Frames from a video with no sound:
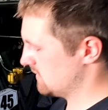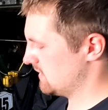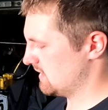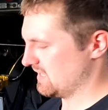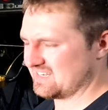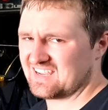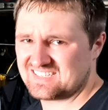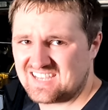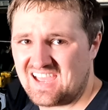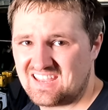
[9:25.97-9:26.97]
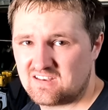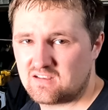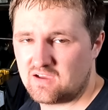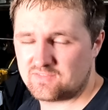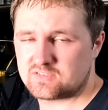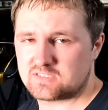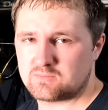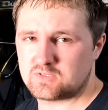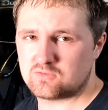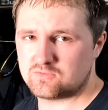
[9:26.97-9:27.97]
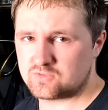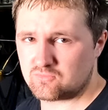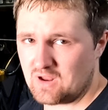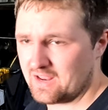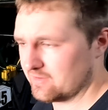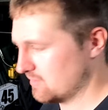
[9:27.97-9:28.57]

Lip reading: relative, like not tight, obviously it's gonna be too loose to ride